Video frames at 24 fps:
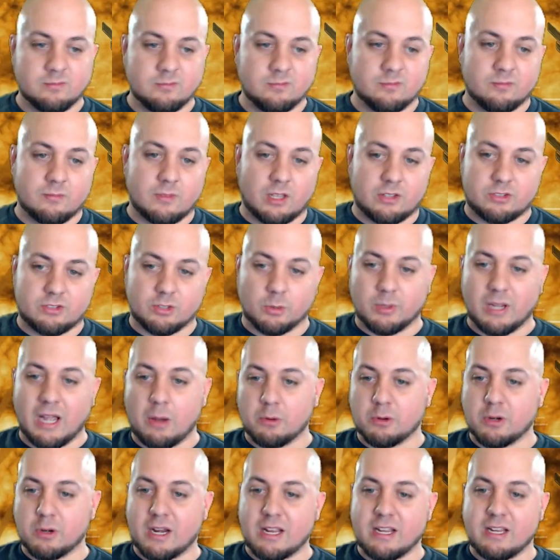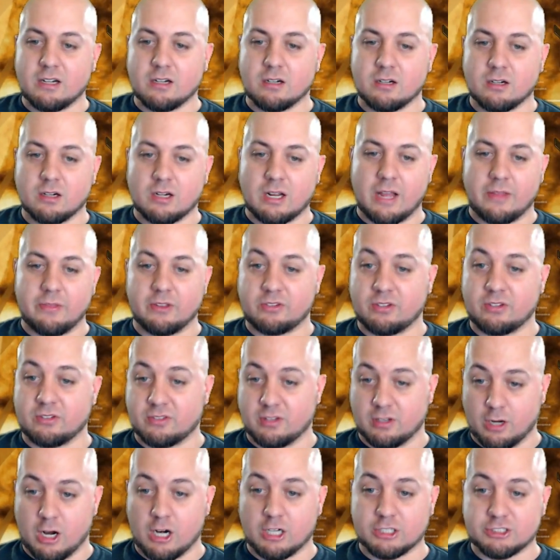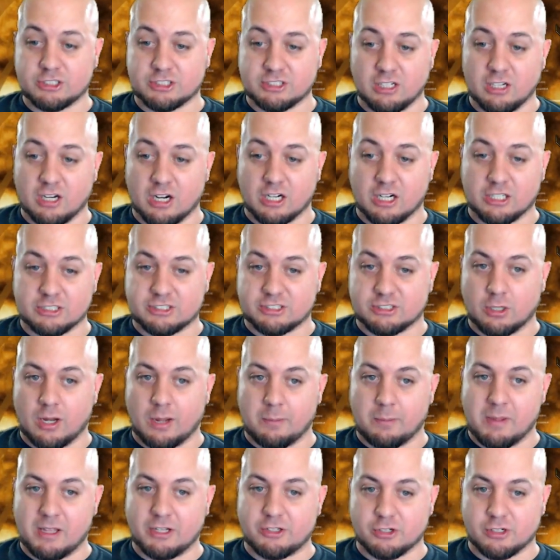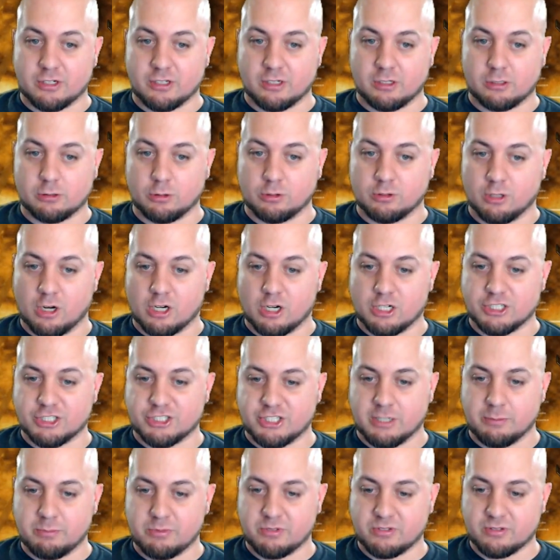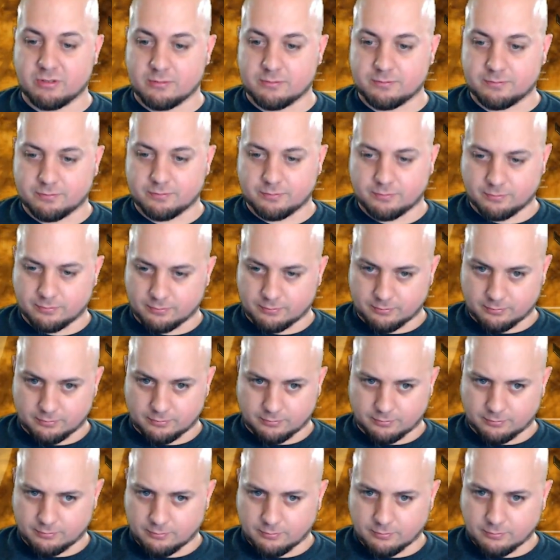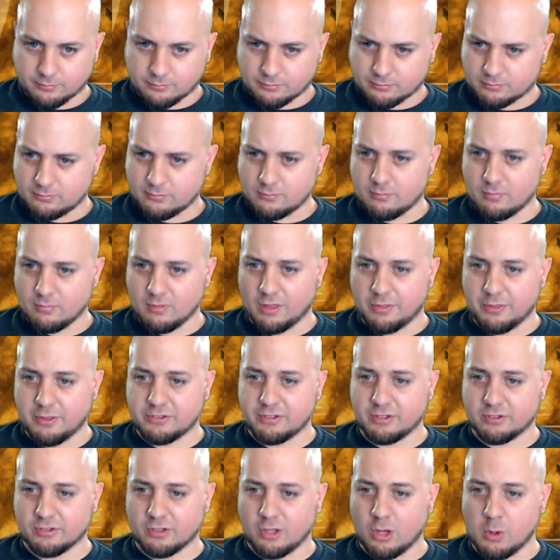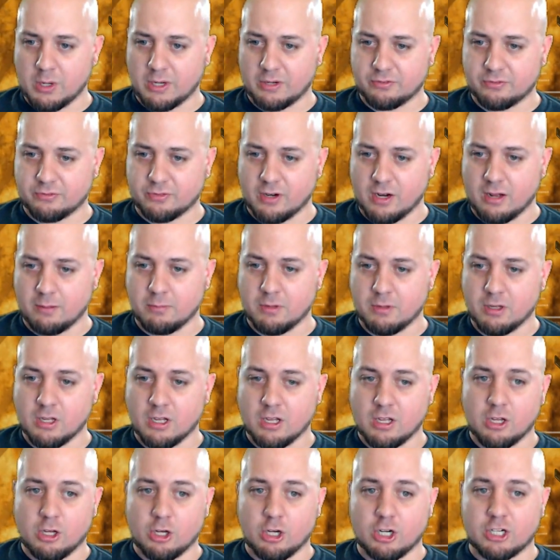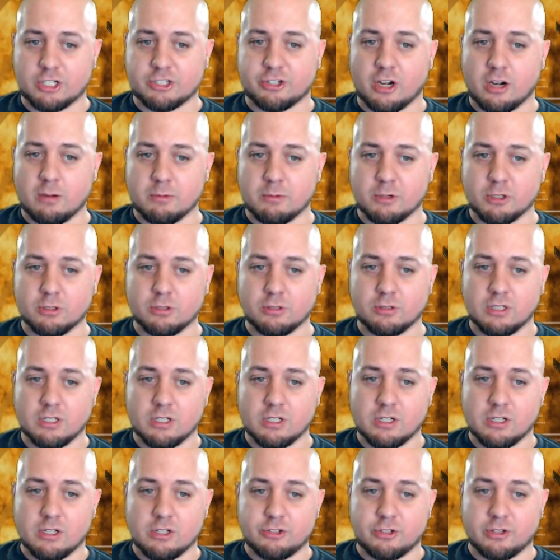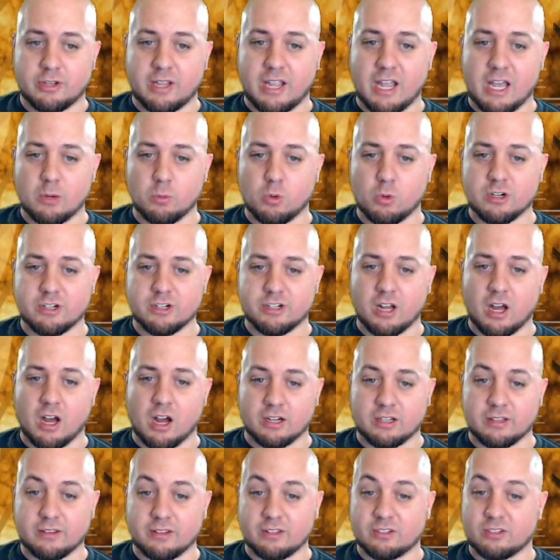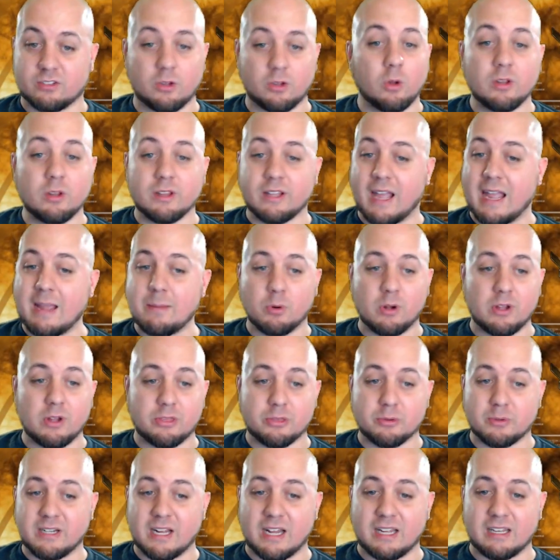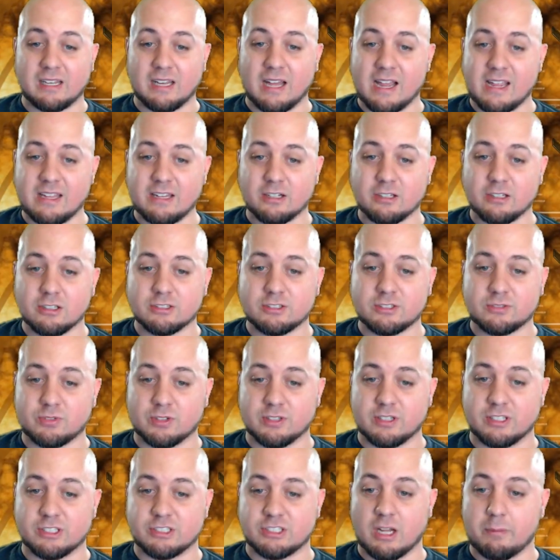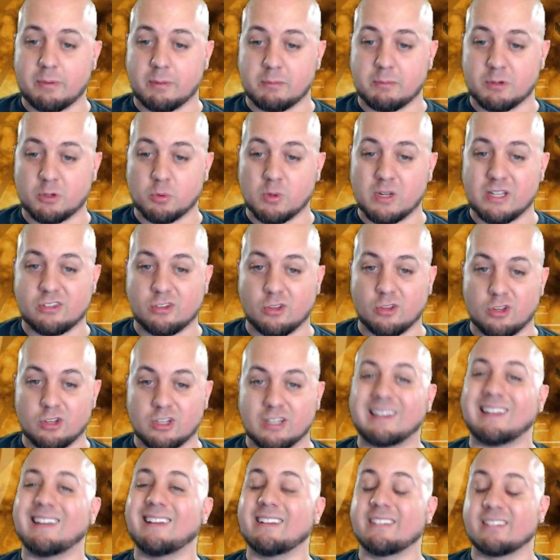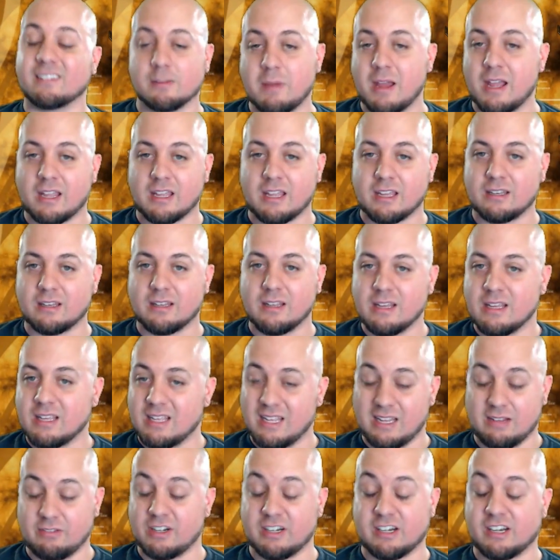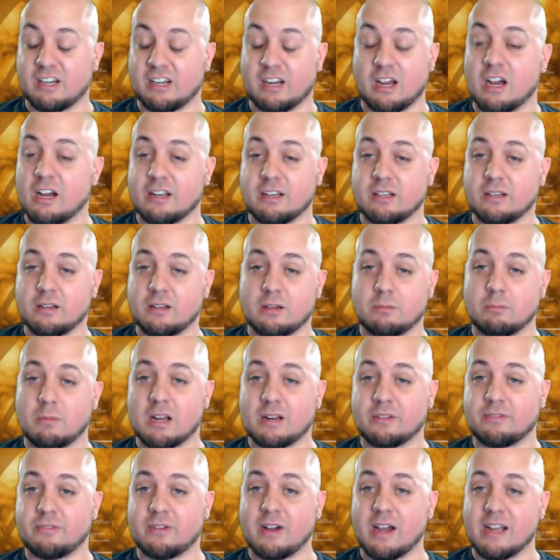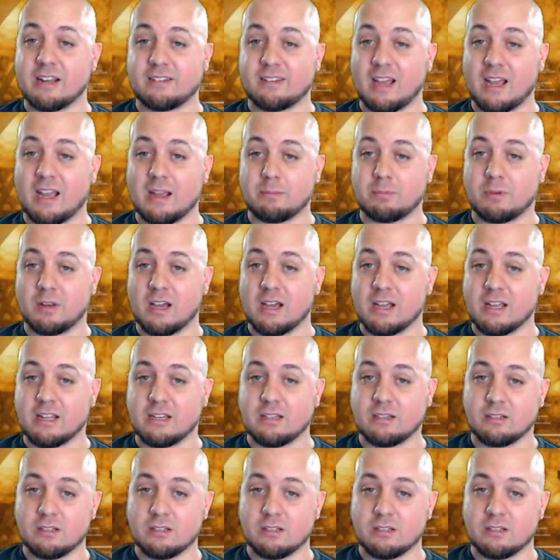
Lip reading: So we got one right here, and this is the large to large, so I made sure to include large ships. This is going from Hook Terminal to Canwar Dock. This is only 8.39 light years for the jump in between, so you can easily make it, even in an unmodified Type 9